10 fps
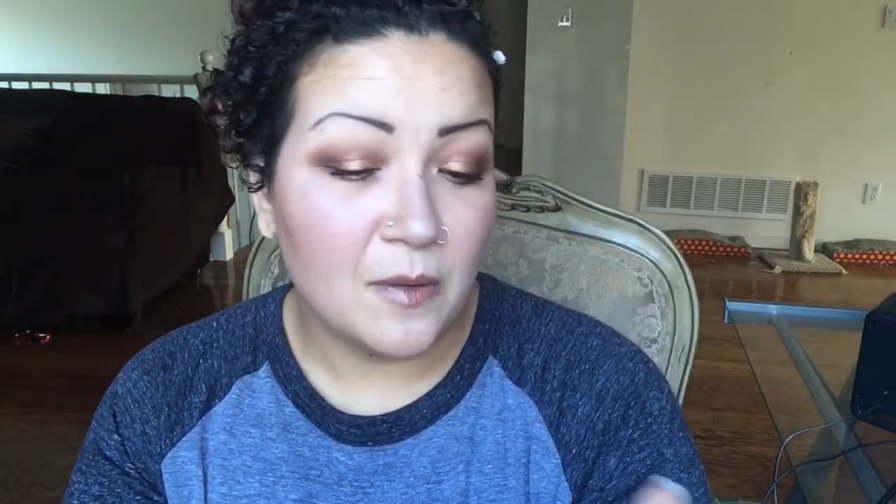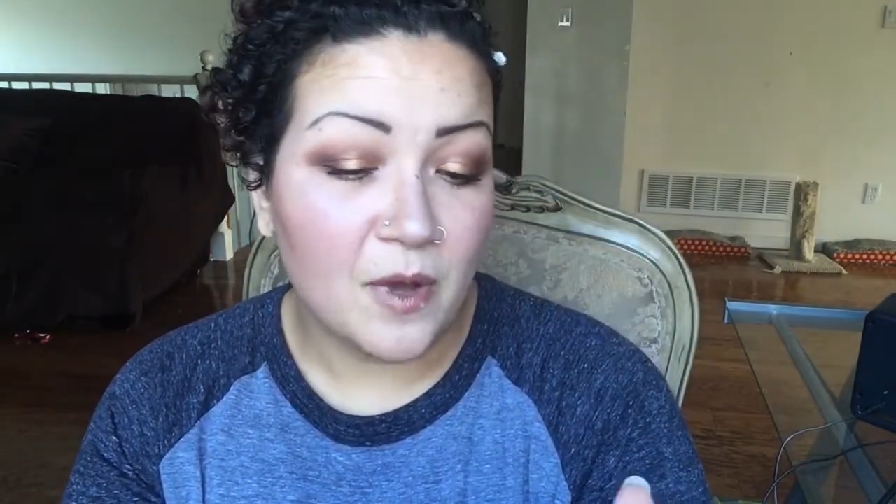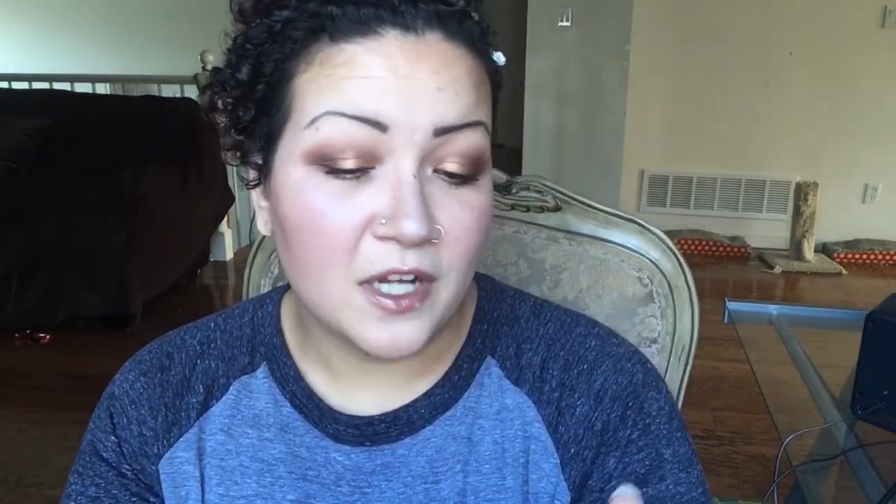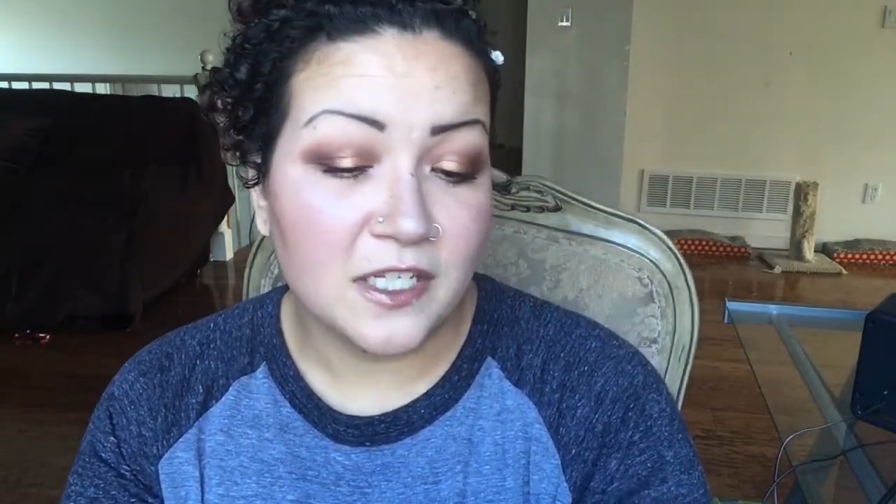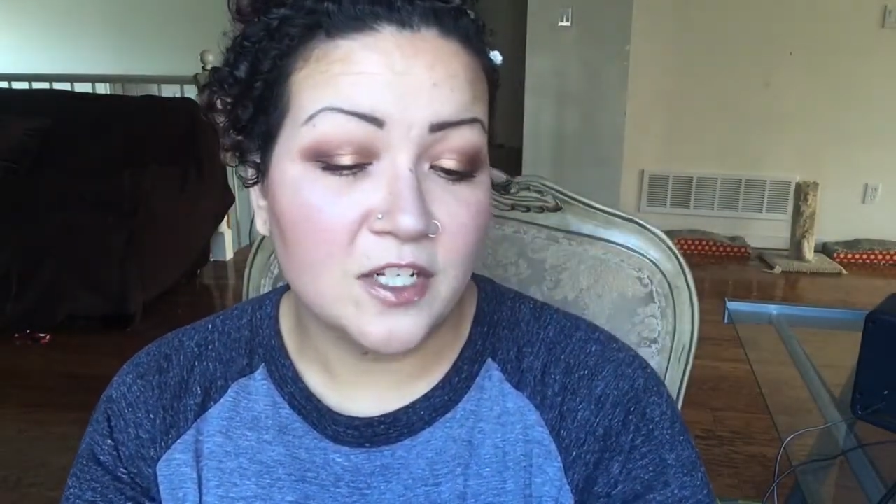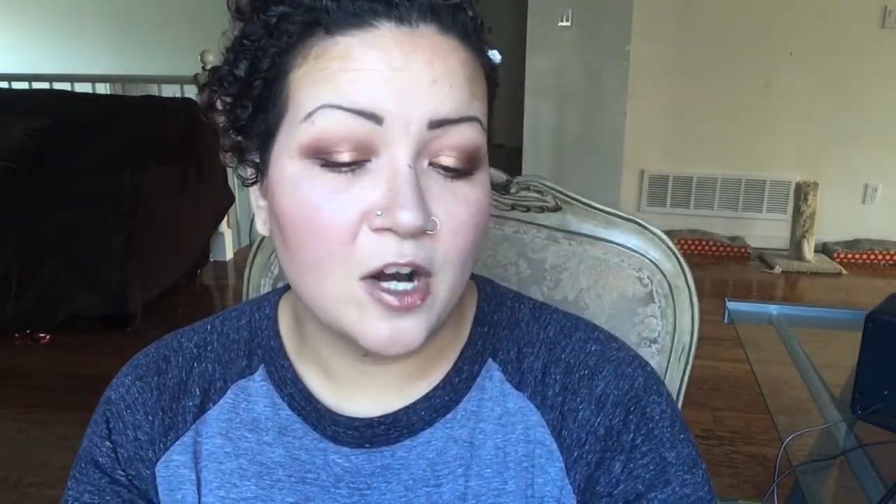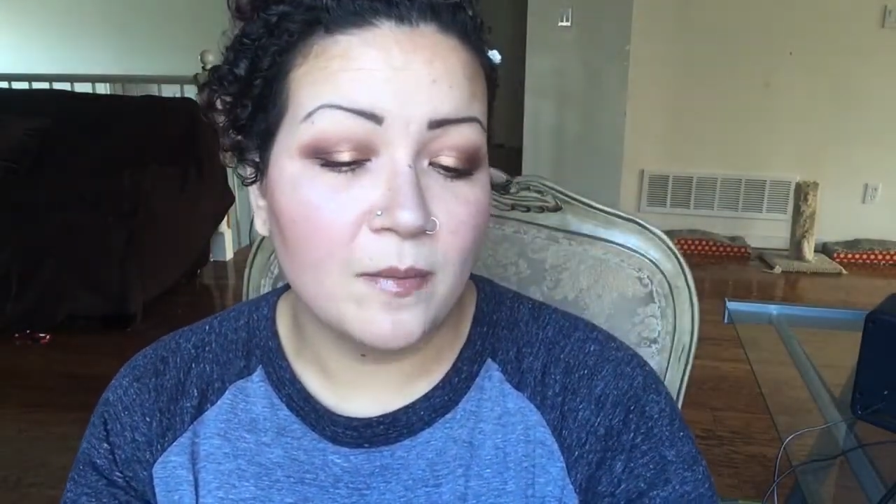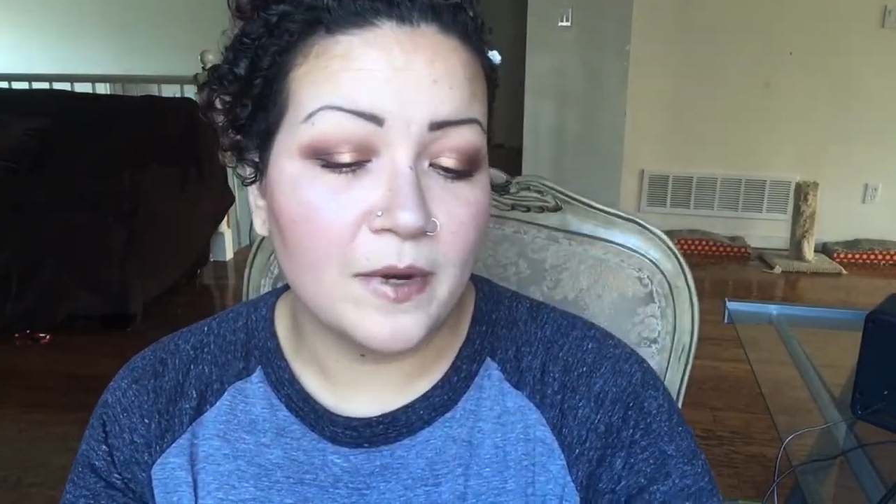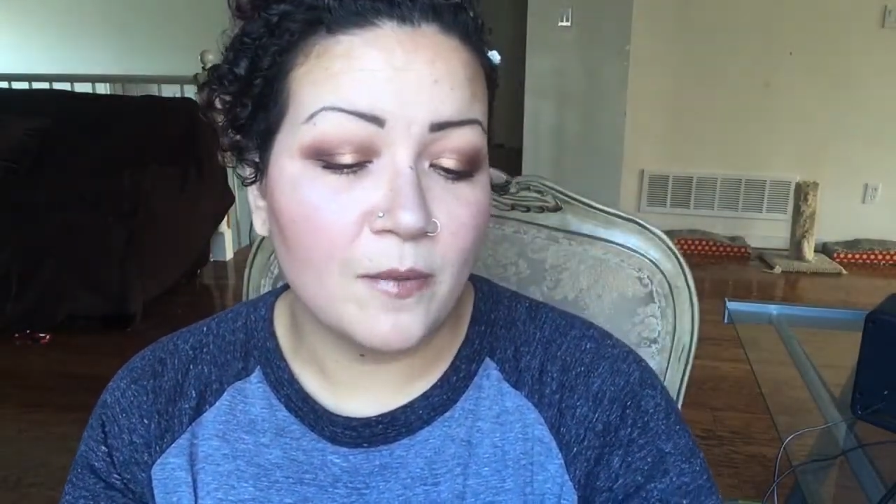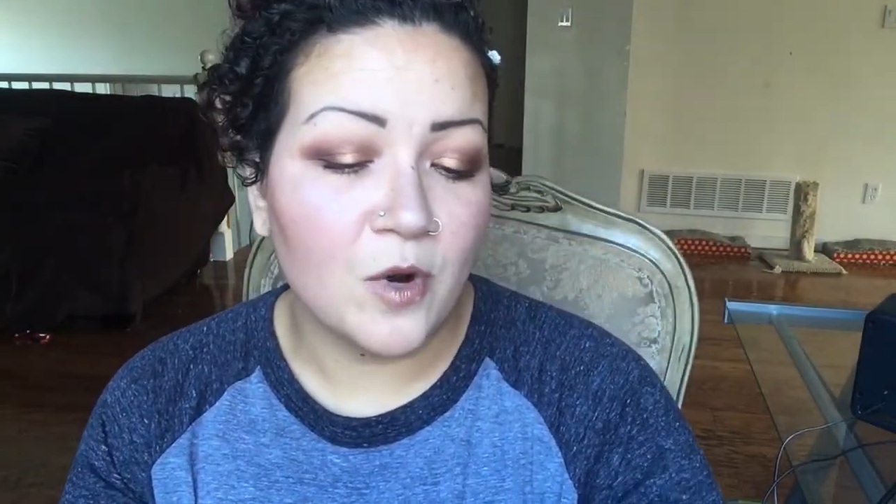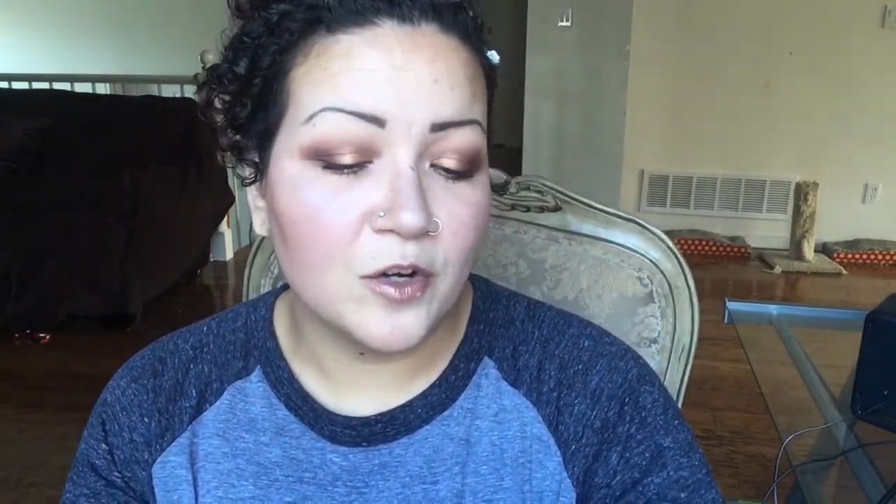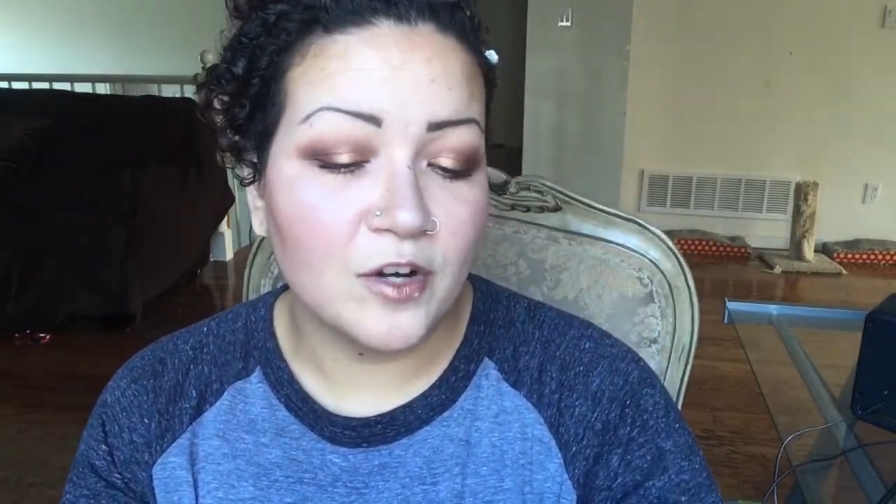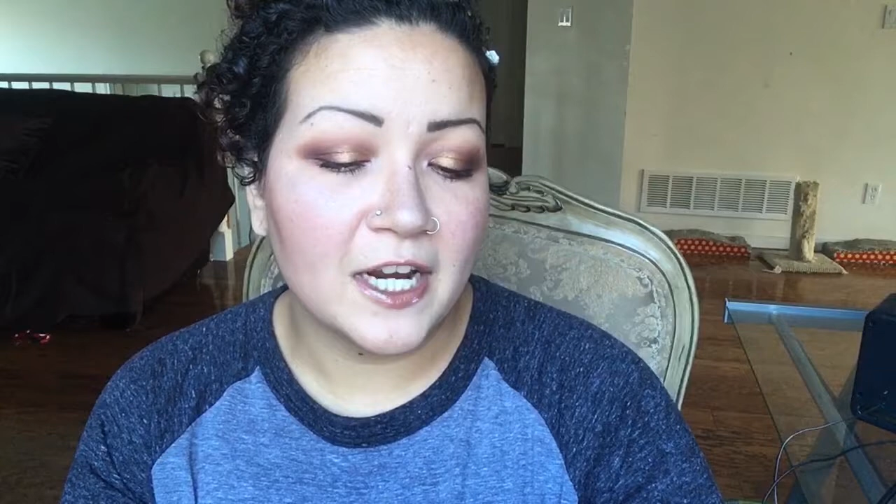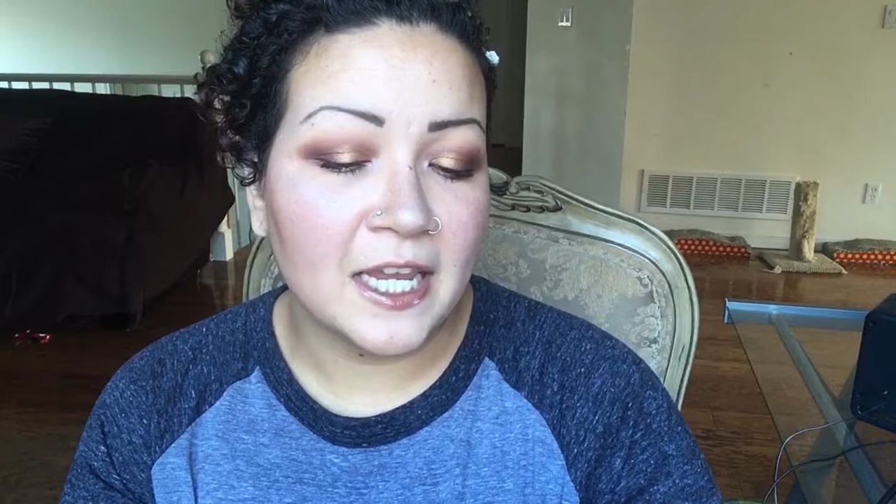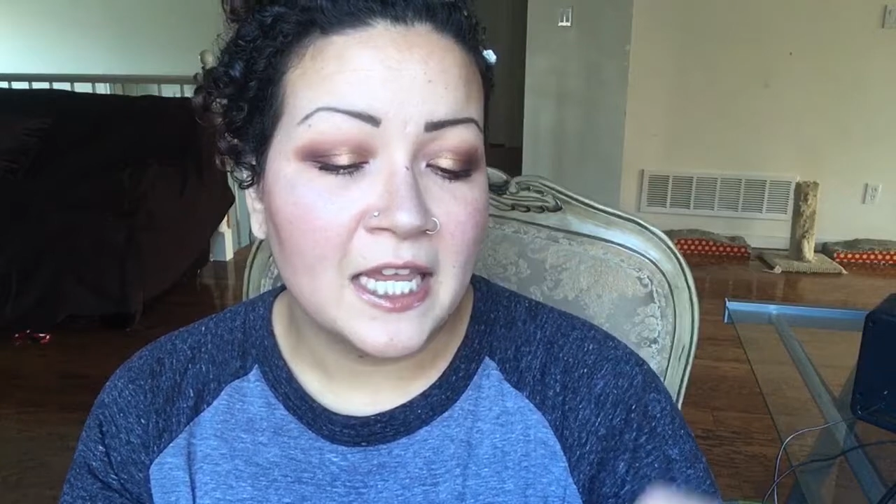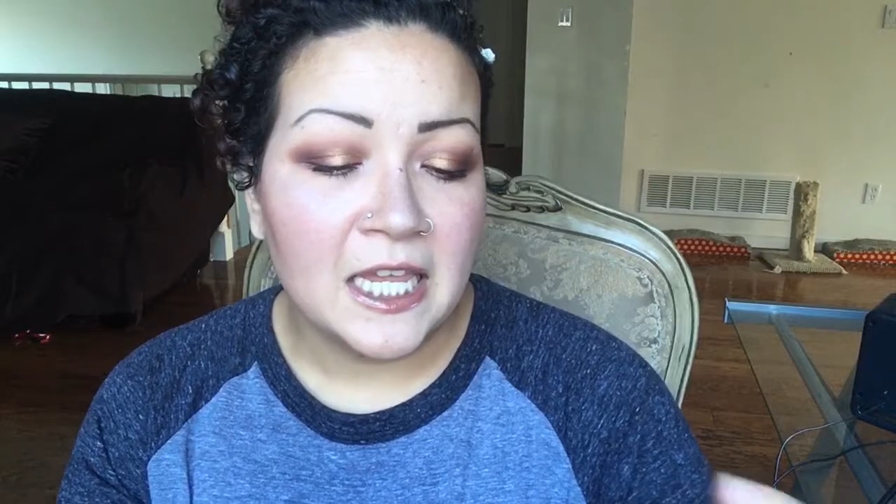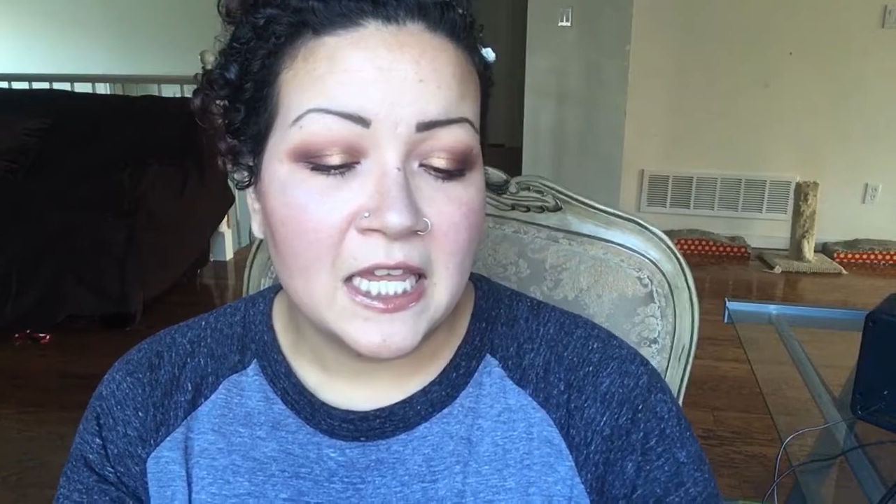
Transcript: BoxyCharm, but I'm wondering,